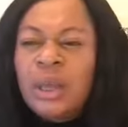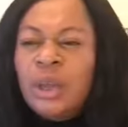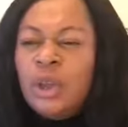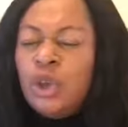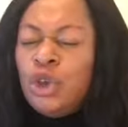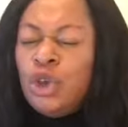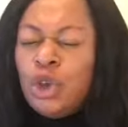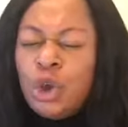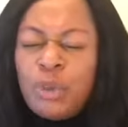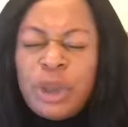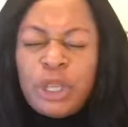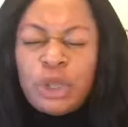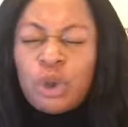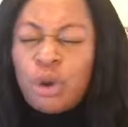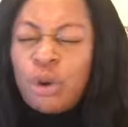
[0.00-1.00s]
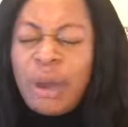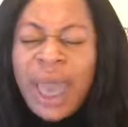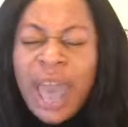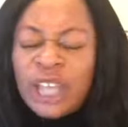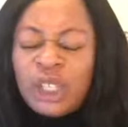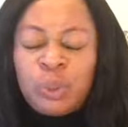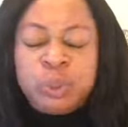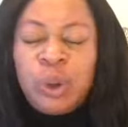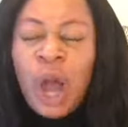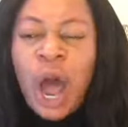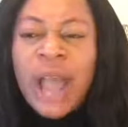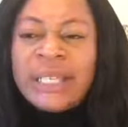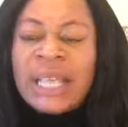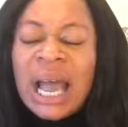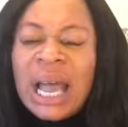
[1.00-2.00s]
You will do
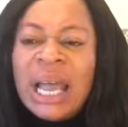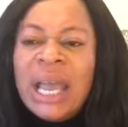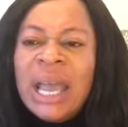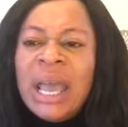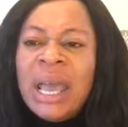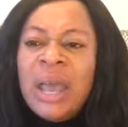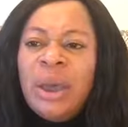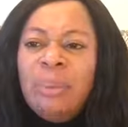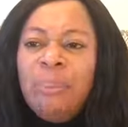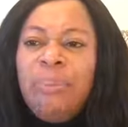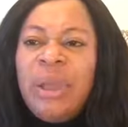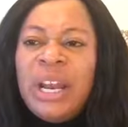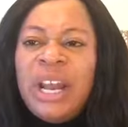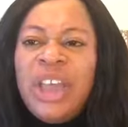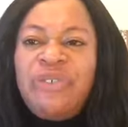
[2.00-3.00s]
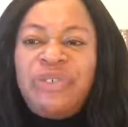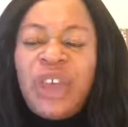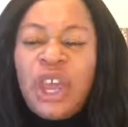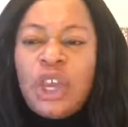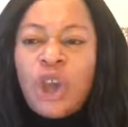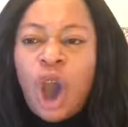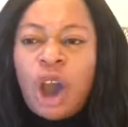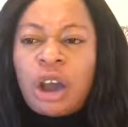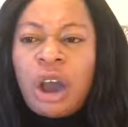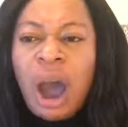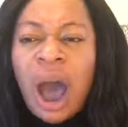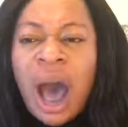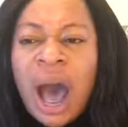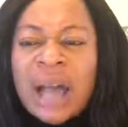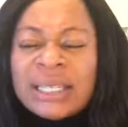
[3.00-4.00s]
exploit. Believe in your
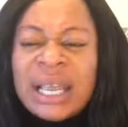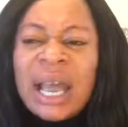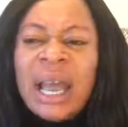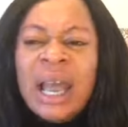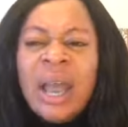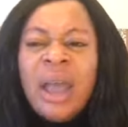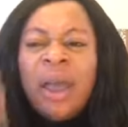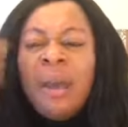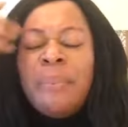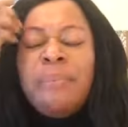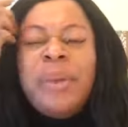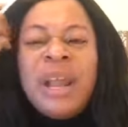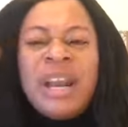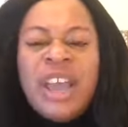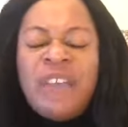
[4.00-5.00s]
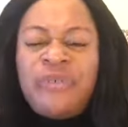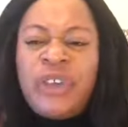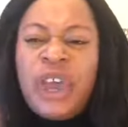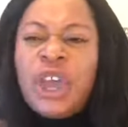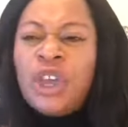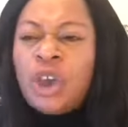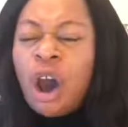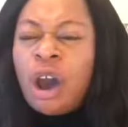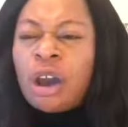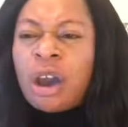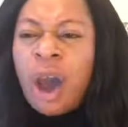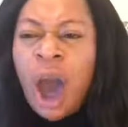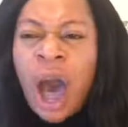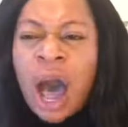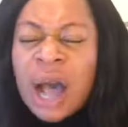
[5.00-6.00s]
God. Believe in your
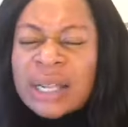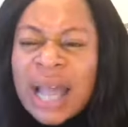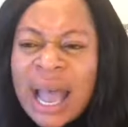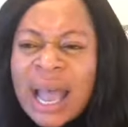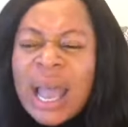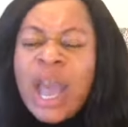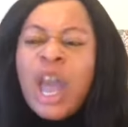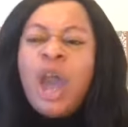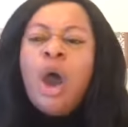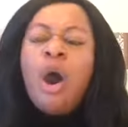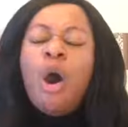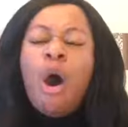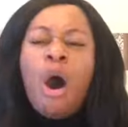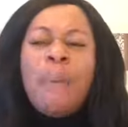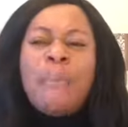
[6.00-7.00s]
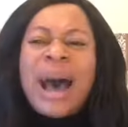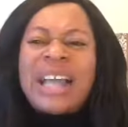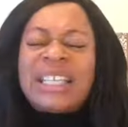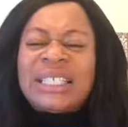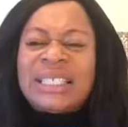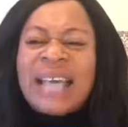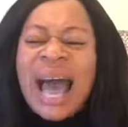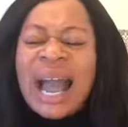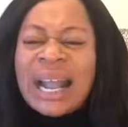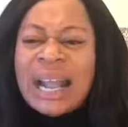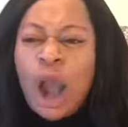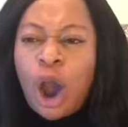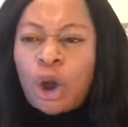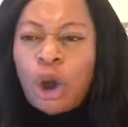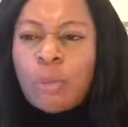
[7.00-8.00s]
God. Oh,
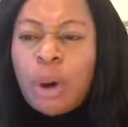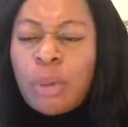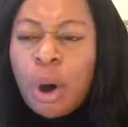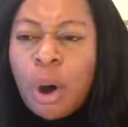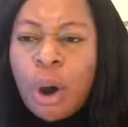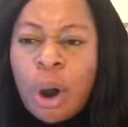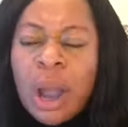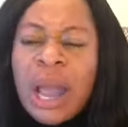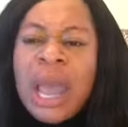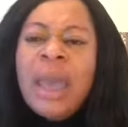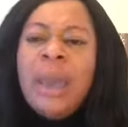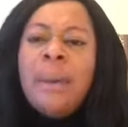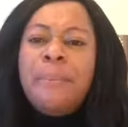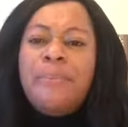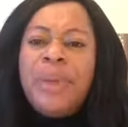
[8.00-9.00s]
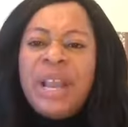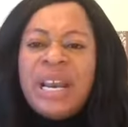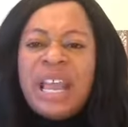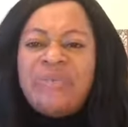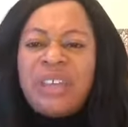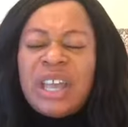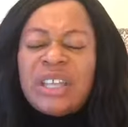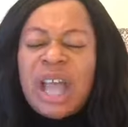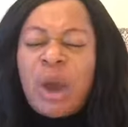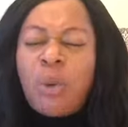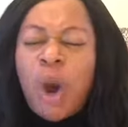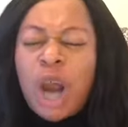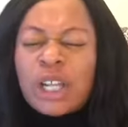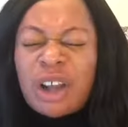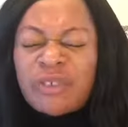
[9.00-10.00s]
Masaka Robobo. Believe in the
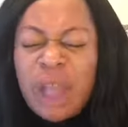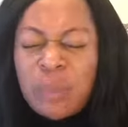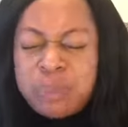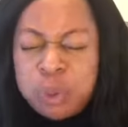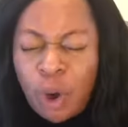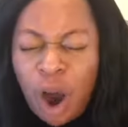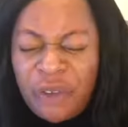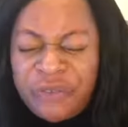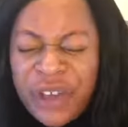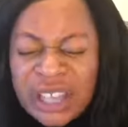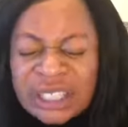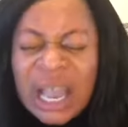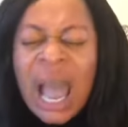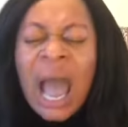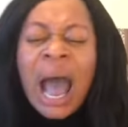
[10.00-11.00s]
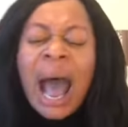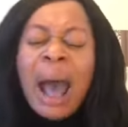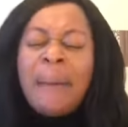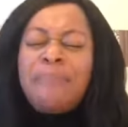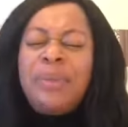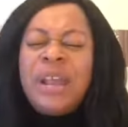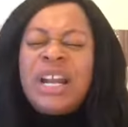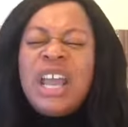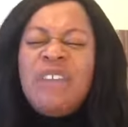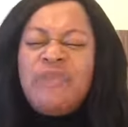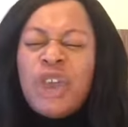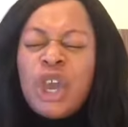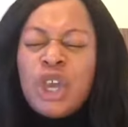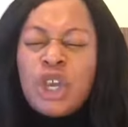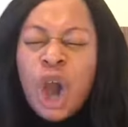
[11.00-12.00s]
word of the prophet and believe
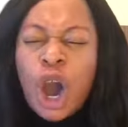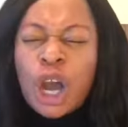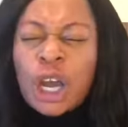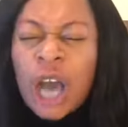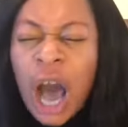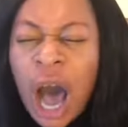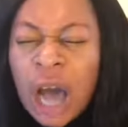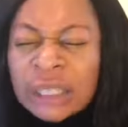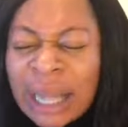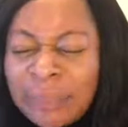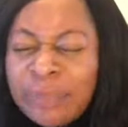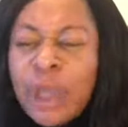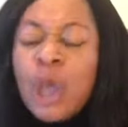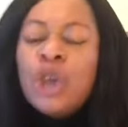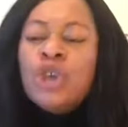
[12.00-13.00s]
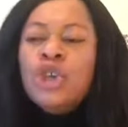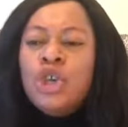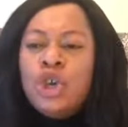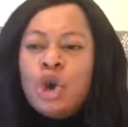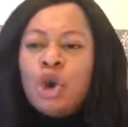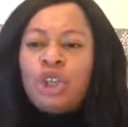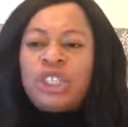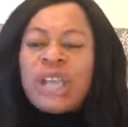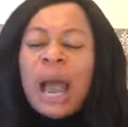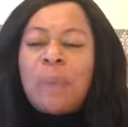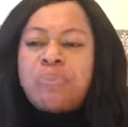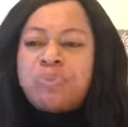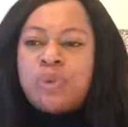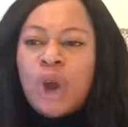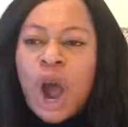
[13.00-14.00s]
in your God. You shall
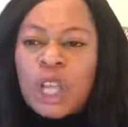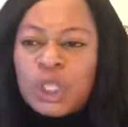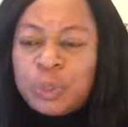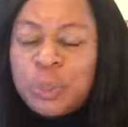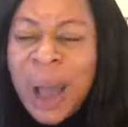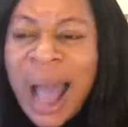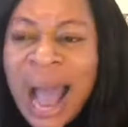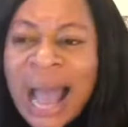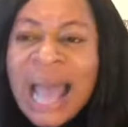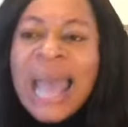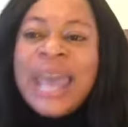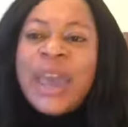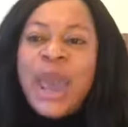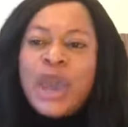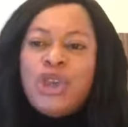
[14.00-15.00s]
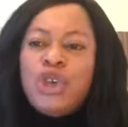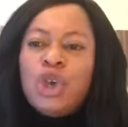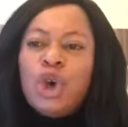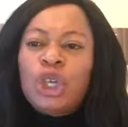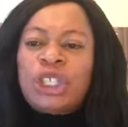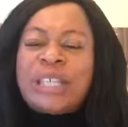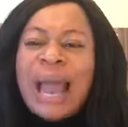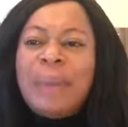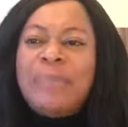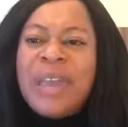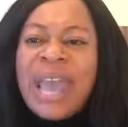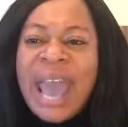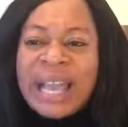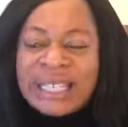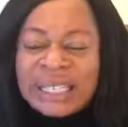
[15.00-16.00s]
prosper and you shall be
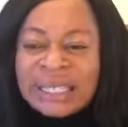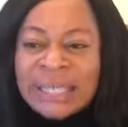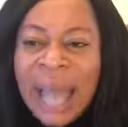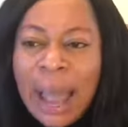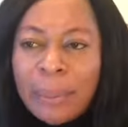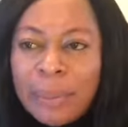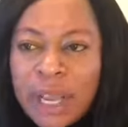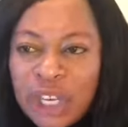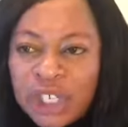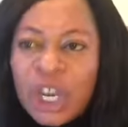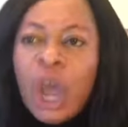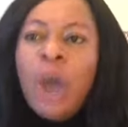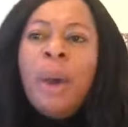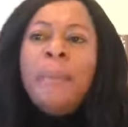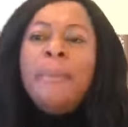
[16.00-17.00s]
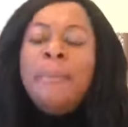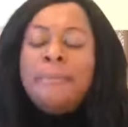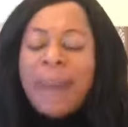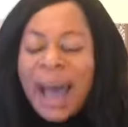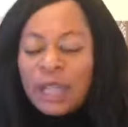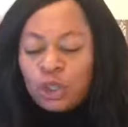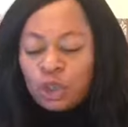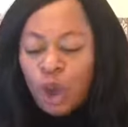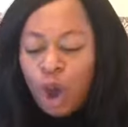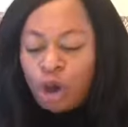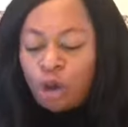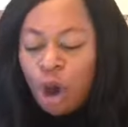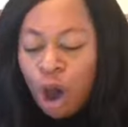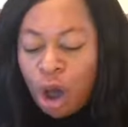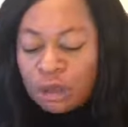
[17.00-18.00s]
established. Manto
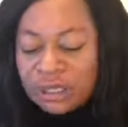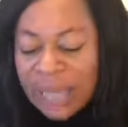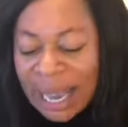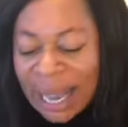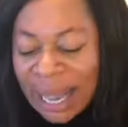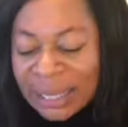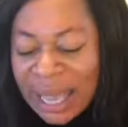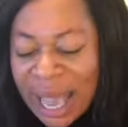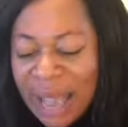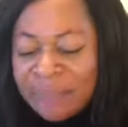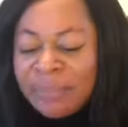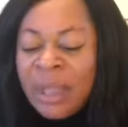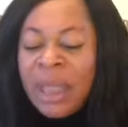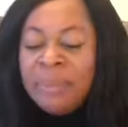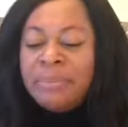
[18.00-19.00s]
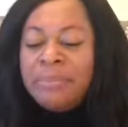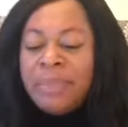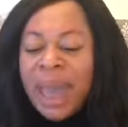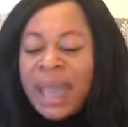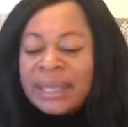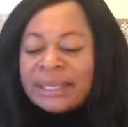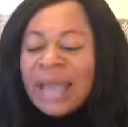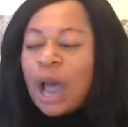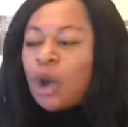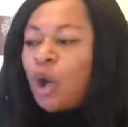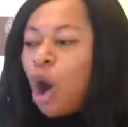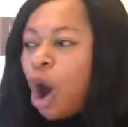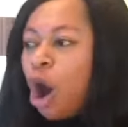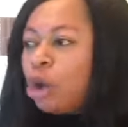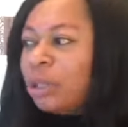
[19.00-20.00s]
ko sakade. Menta
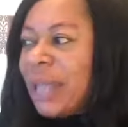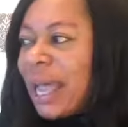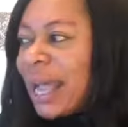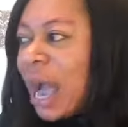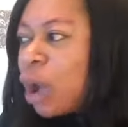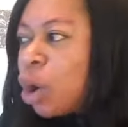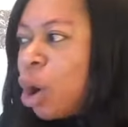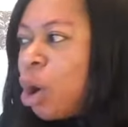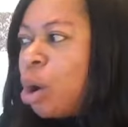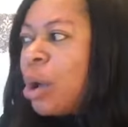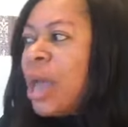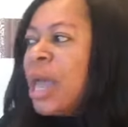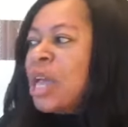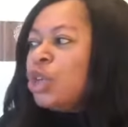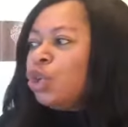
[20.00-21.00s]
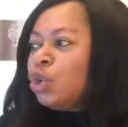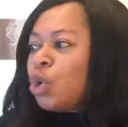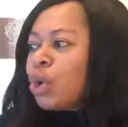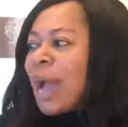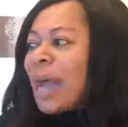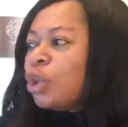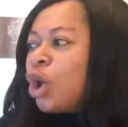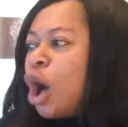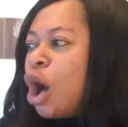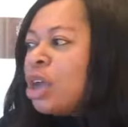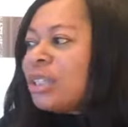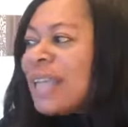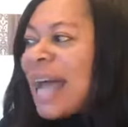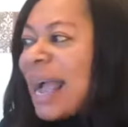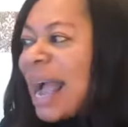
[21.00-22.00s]
ko ndekaro.
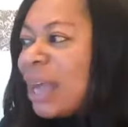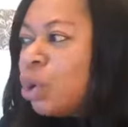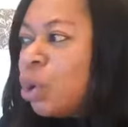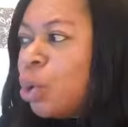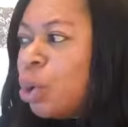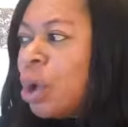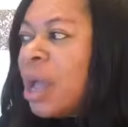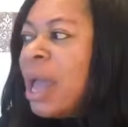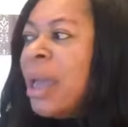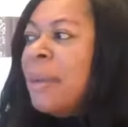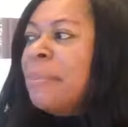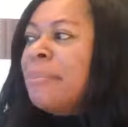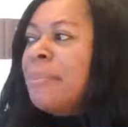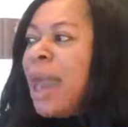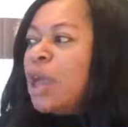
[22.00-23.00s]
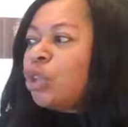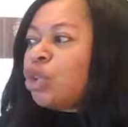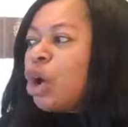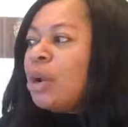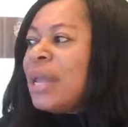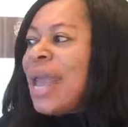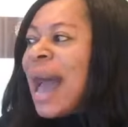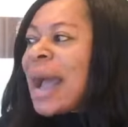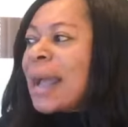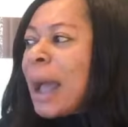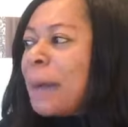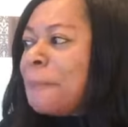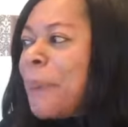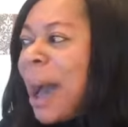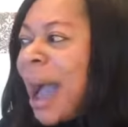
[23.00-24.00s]
Zukado zagadu. Mento
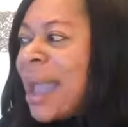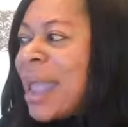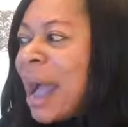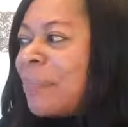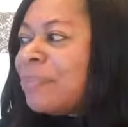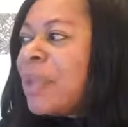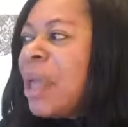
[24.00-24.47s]
liakapaya.